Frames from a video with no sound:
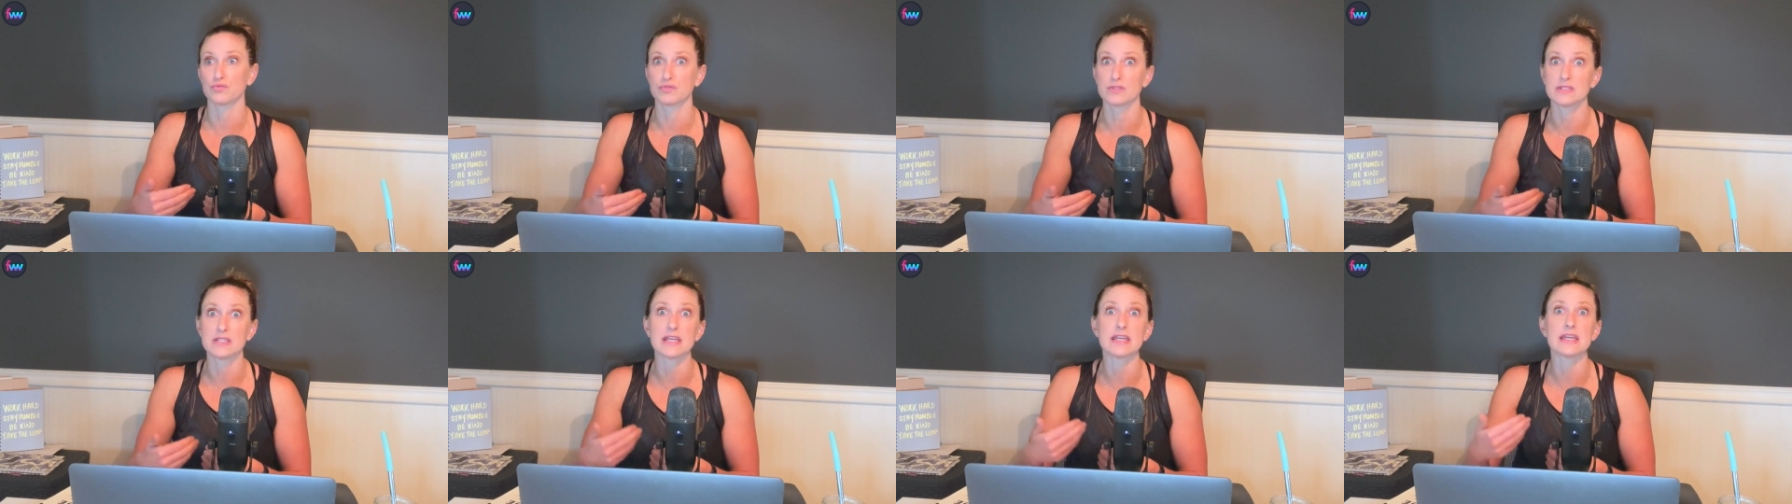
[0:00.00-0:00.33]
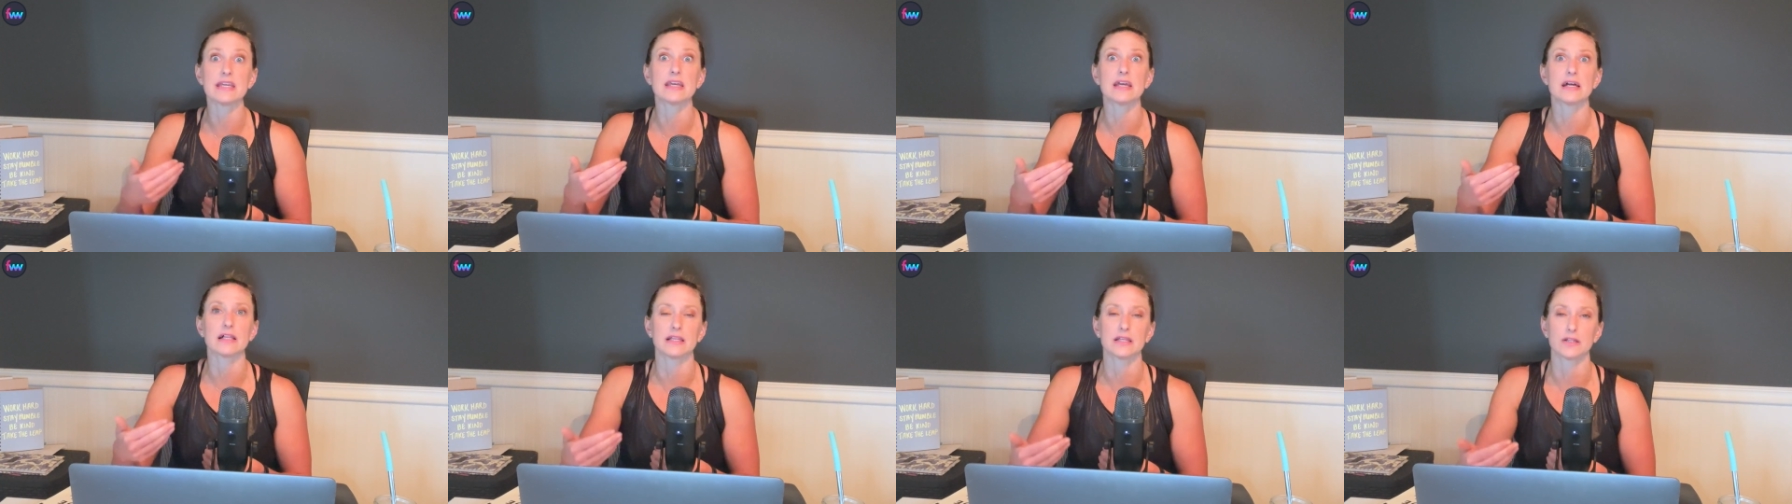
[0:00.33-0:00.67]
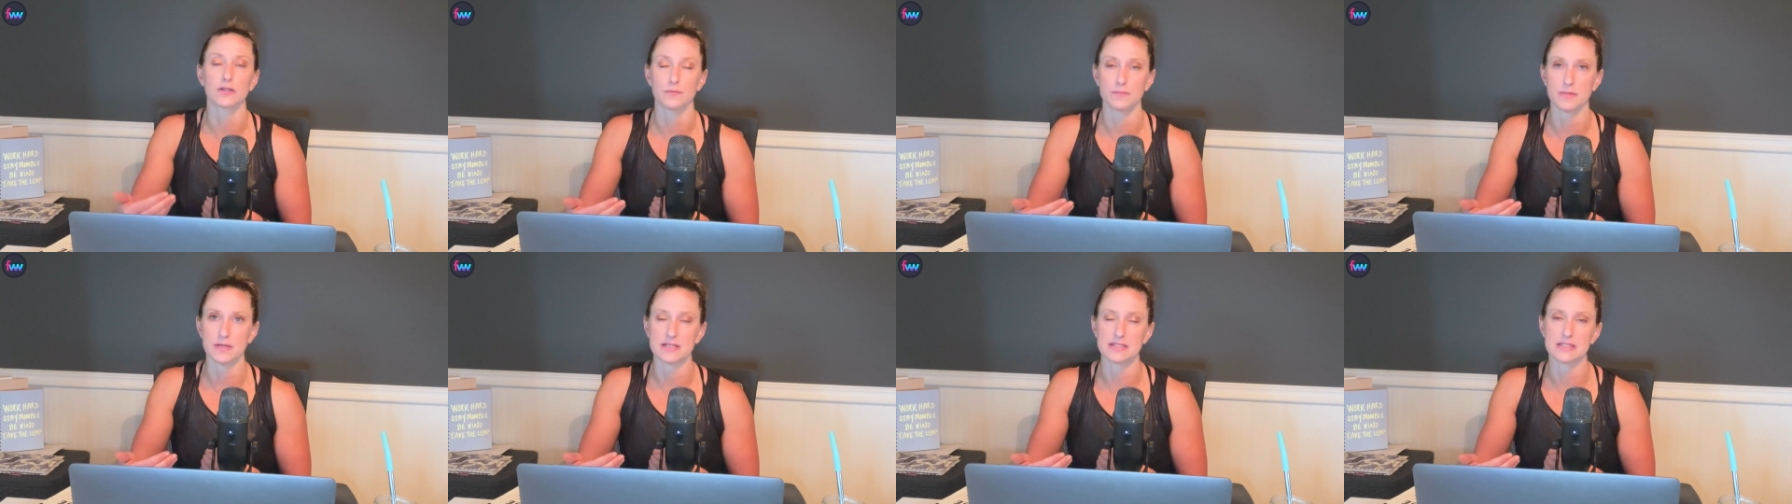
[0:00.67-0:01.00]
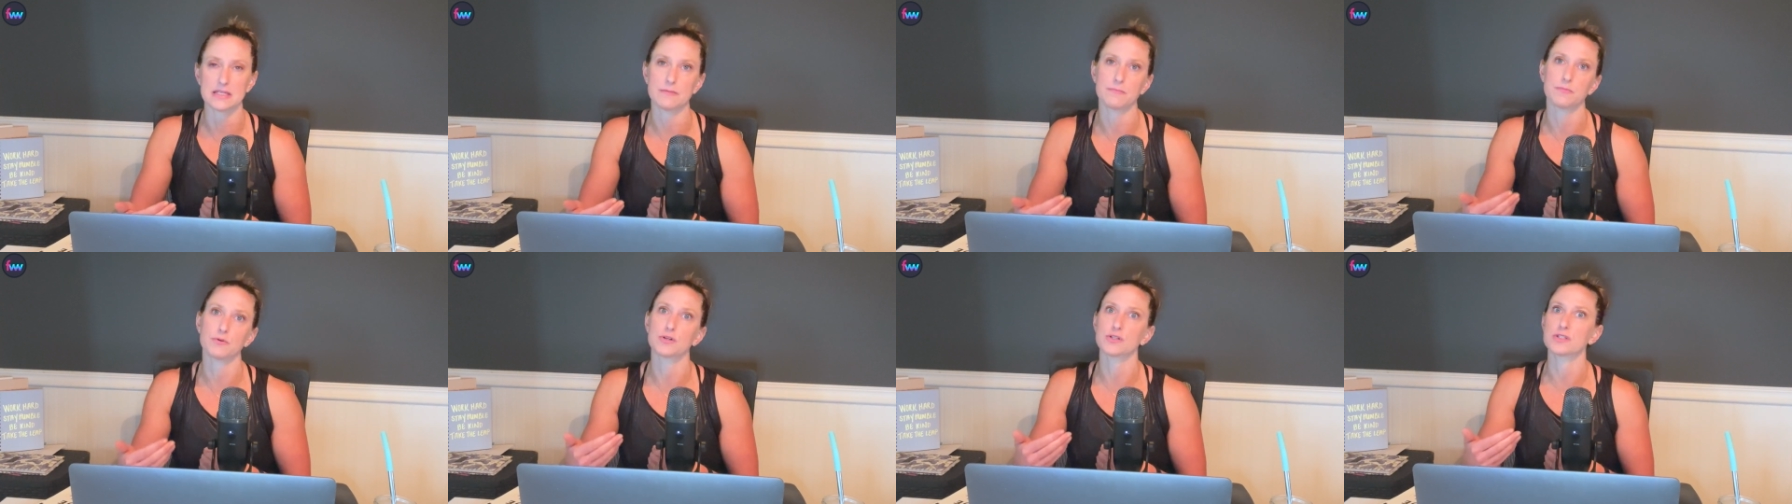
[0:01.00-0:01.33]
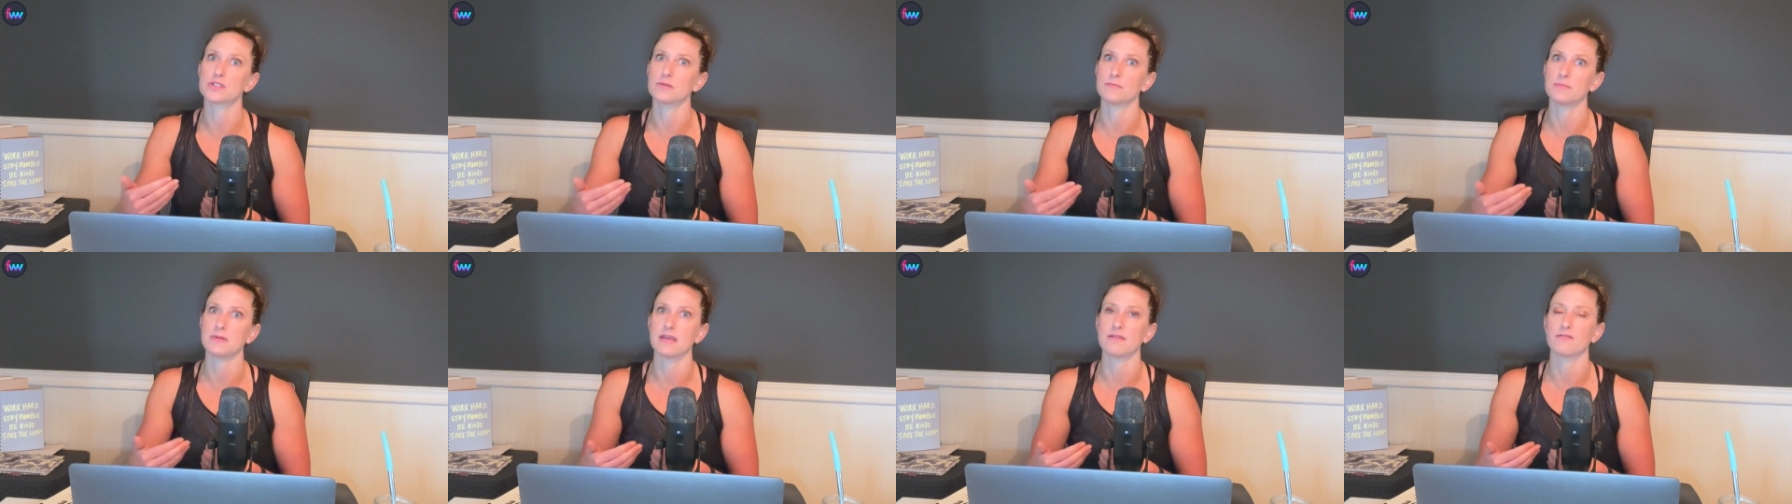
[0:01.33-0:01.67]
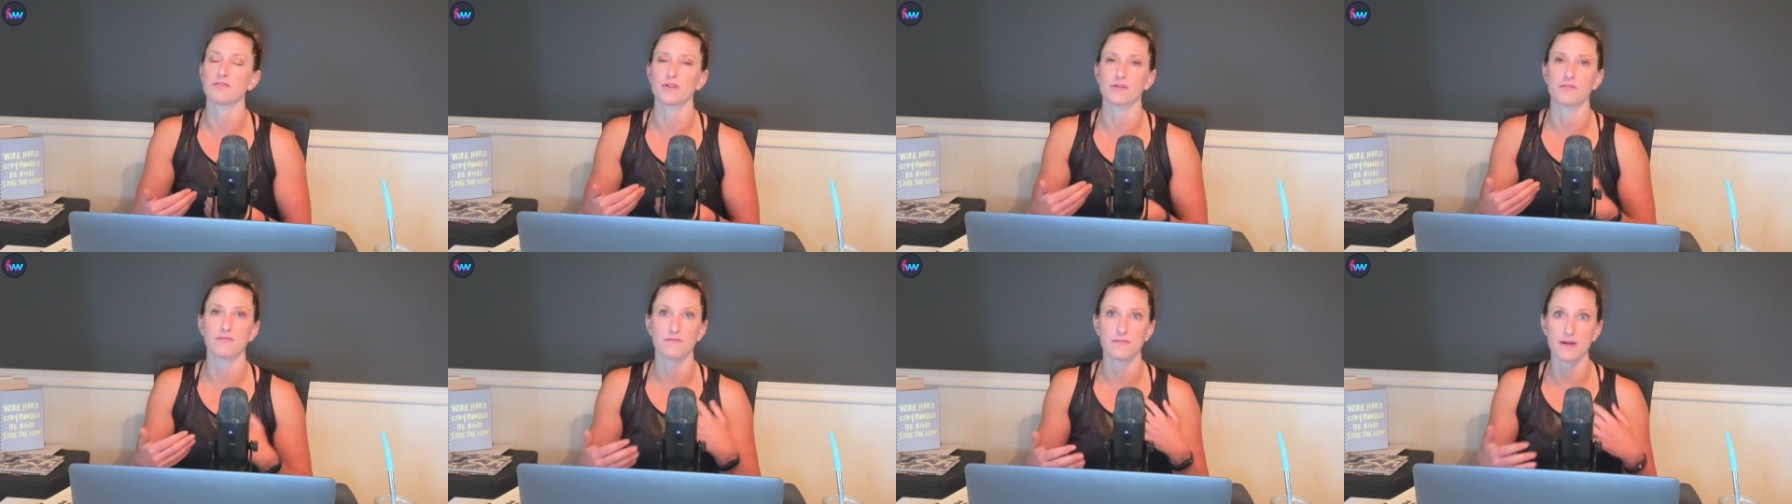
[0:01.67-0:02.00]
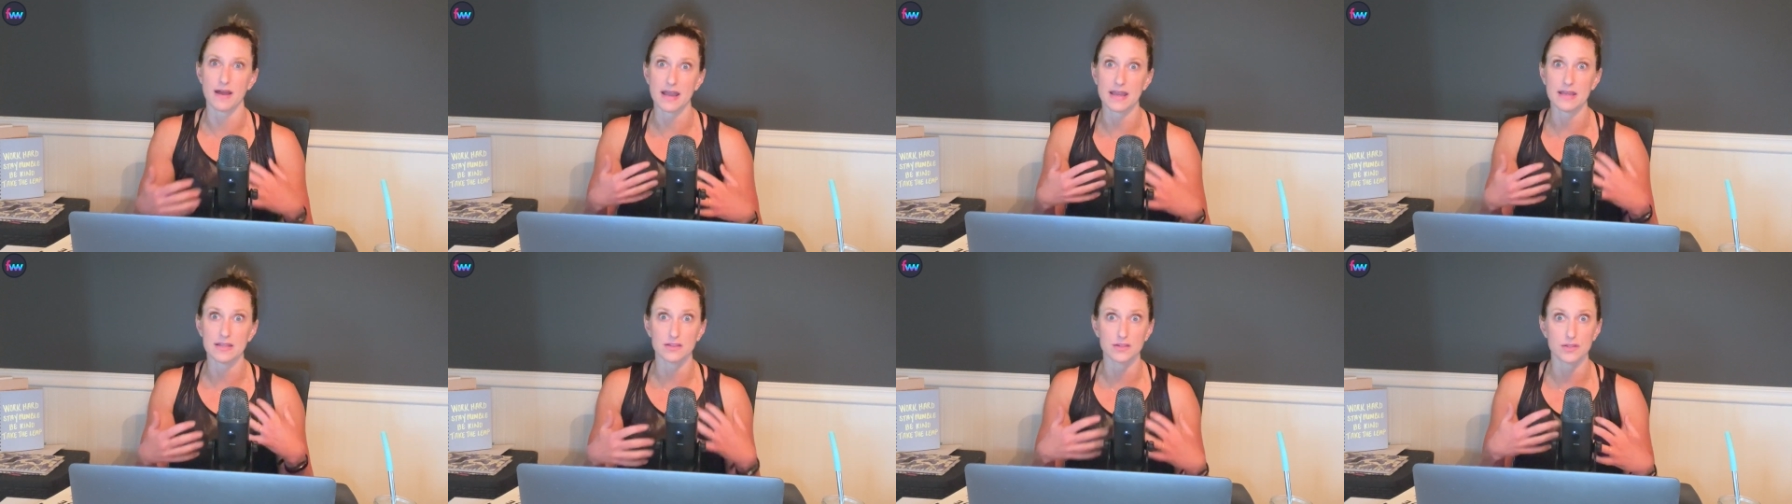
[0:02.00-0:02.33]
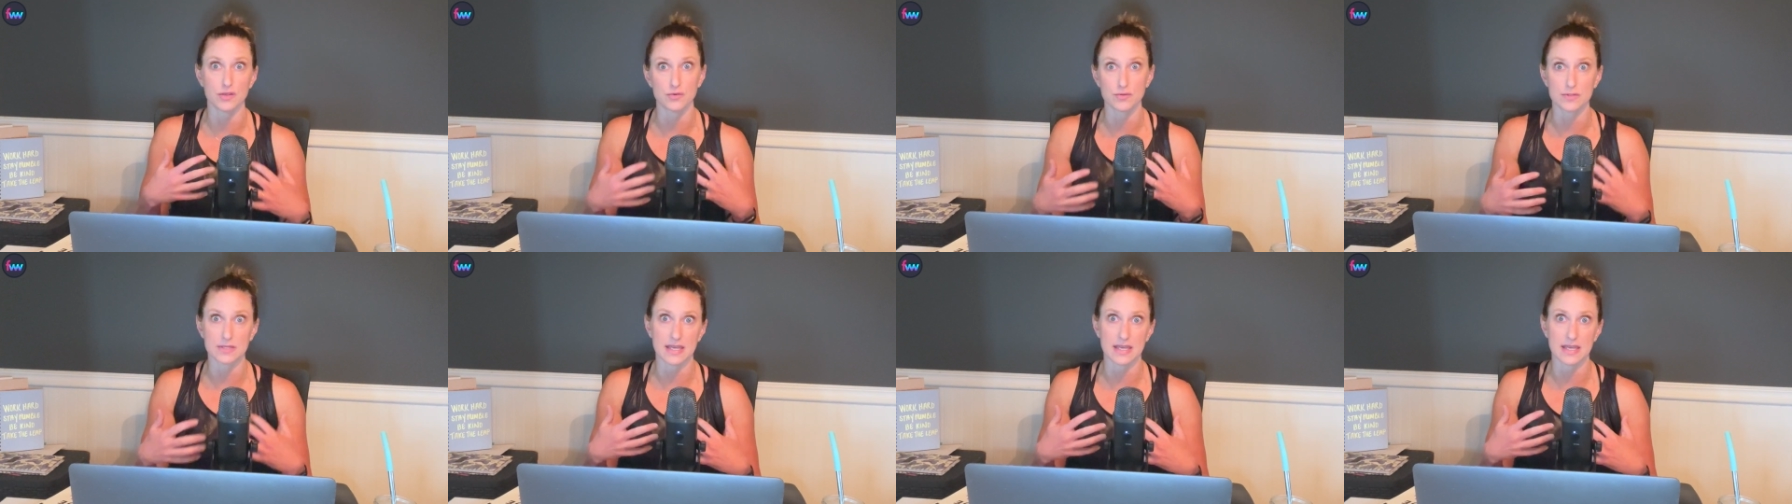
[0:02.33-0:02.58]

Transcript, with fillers: digging a little bit deeper to be able to find those